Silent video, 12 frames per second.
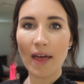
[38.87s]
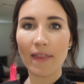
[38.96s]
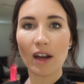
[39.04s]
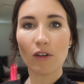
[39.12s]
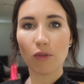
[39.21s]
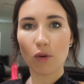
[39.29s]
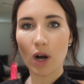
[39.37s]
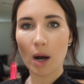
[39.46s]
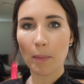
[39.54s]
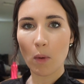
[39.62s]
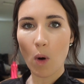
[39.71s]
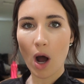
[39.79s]
and then a full
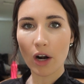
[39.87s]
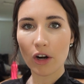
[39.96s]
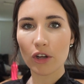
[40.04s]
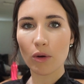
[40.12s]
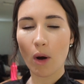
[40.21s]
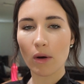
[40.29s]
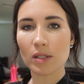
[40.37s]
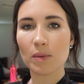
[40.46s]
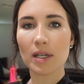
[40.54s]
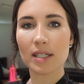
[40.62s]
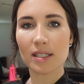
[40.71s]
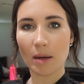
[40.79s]
cup of water. You always
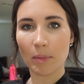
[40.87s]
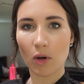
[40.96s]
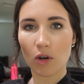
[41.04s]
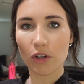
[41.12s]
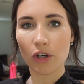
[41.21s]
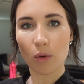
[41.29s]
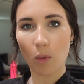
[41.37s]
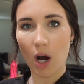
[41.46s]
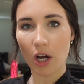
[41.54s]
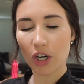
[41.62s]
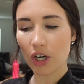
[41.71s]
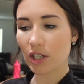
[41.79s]
wanna double your
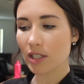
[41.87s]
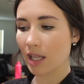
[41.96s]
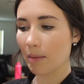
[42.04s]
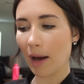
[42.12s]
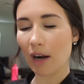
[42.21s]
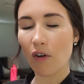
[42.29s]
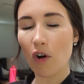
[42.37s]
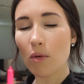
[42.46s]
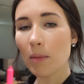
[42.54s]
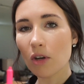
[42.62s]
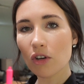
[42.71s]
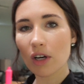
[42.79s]
water to the amount of
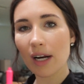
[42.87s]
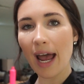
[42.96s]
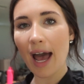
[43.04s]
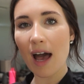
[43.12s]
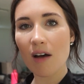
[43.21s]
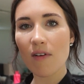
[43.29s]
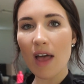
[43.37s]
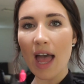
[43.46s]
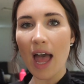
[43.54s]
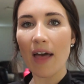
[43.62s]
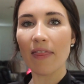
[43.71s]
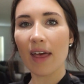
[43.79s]
oatmeal you're gonna have
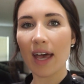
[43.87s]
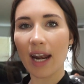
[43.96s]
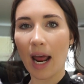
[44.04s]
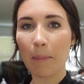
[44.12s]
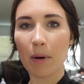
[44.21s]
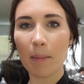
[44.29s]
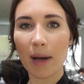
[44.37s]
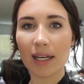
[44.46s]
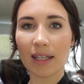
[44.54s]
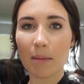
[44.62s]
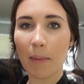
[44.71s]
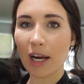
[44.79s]
and then I put mine
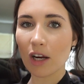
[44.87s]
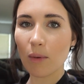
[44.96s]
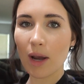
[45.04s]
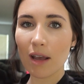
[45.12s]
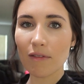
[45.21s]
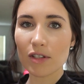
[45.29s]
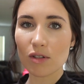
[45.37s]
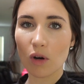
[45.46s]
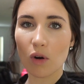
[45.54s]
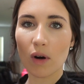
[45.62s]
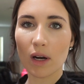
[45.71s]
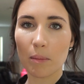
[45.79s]
in the microwave so
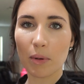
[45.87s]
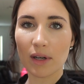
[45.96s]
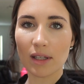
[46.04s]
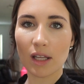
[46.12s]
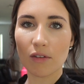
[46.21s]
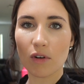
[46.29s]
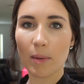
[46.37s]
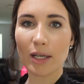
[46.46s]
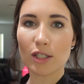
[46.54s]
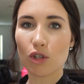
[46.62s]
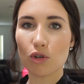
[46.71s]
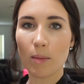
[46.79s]
I'll go ahead and put it in there for
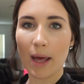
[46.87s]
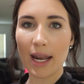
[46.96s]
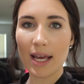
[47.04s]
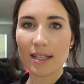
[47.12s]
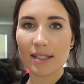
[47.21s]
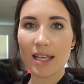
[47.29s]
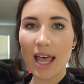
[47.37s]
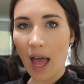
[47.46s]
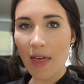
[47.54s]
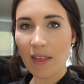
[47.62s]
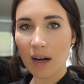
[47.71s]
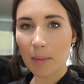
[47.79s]
about two minutes
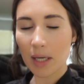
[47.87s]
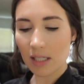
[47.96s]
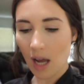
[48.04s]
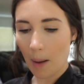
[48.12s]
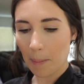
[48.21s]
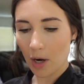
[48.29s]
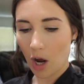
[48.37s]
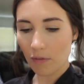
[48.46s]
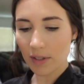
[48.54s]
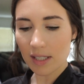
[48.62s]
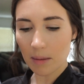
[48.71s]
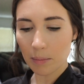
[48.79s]
and then I'm gonna top it
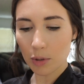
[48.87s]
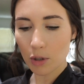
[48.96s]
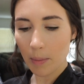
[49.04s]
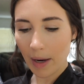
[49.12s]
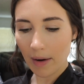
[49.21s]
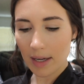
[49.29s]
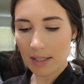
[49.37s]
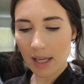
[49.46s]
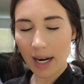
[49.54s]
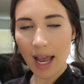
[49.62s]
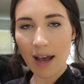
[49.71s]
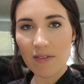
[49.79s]
off with some blueberries
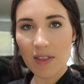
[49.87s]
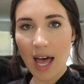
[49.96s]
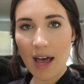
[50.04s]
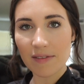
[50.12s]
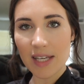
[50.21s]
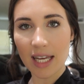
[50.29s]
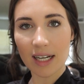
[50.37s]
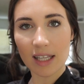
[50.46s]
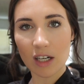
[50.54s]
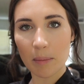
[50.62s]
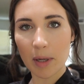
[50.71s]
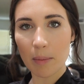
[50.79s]
that I have left and a
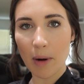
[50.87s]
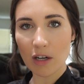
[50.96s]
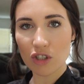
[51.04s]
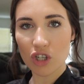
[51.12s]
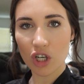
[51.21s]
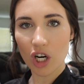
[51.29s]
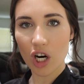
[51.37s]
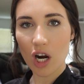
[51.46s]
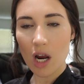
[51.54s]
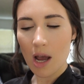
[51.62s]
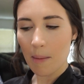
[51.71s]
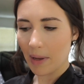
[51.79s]
little bit of brown
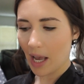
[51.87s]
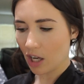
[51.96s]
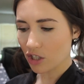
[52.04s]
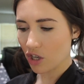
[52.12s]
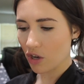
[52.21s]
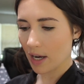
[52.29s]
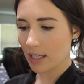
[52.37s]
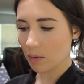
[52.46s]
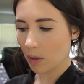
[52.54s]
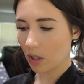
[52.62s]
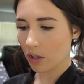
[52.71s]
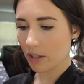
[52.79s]
sugar. But yeah, I'll show you guys
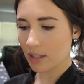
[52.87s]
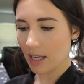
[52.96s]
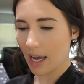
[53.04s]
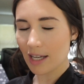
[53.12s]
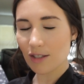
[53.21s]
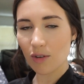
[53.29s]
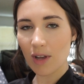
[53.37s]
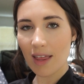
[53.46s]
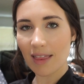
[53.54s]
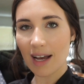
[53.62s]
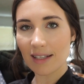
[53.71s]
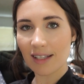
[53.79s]
what it looks like. So yeah,
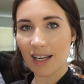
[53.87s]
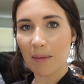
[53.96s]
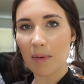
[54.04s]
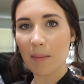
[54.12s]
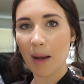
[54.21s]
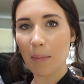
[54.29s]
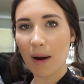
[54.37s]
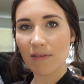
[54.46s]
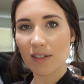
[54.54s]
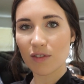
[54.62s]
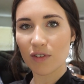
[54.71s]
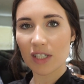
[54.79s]
yeah, that's gonna be my
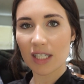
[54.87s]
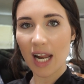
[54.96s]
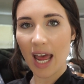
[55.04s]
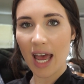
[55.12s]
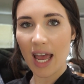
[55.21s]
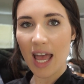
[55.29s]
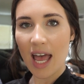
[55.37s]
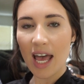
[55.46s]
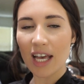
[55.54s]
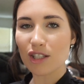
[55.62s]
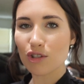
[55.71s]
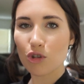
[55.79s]
breakfast for today.
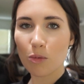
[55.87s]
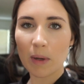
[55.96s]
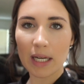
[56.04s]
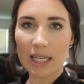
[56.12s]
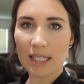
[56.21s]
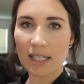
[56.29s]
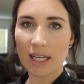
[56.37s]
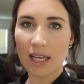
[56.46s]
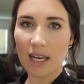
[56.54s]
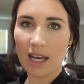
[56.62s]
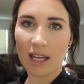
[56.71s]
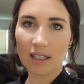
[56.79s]
It's super
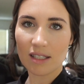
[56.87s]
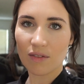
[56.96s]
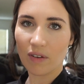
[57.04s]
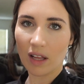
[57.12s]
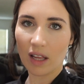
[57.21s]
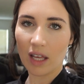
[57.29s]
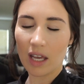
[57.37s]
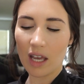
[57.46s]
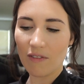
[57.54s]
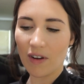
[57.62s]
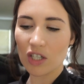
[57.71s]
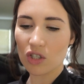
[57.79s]
easy and it's filling.
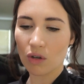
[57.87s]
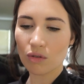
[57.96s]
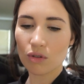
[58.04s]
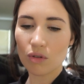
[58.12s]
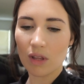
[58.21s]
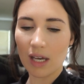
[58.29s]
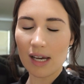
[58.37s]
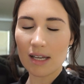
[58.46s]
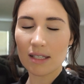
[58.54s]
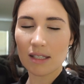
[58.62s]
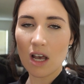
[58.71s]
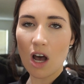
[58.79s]
If I don't do
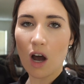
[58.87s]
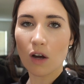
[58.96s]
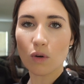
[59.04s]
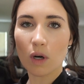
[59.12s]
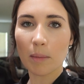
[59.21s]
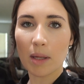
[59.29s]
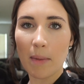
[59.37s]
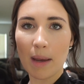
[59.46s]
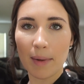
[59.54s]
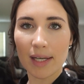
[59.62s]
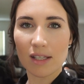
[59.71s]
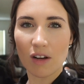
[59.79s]
this, I'll normally
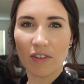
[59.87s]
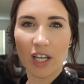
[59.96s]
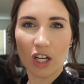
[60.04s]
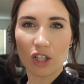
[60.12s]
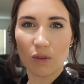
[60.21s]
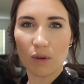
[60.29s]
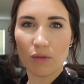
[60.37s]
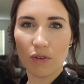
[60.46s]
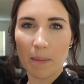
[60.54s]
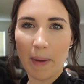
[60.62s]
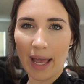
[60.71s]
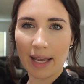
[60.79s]
make myself like a
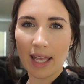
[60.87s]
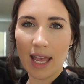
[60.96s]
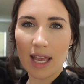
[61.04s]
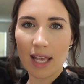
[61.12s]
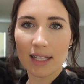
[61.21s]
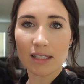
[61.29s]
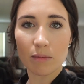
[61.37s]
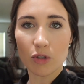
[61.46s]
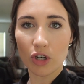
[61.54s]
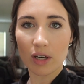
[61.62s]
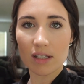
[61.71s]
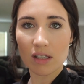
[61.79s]
gluten-free pancake and some
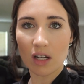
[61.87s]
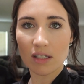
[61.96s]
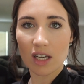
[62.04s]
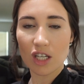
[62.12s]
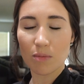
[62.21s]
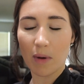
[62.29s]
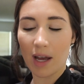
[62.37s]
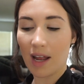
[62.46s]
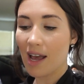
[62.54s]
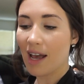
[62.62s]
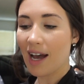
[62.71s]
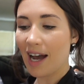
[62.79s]
turkey sausage, but
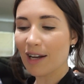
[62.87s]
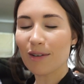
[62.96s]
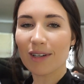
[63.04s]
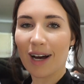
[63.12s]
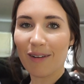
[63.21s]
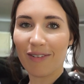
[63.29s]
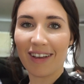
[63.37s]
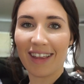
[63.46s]
I do not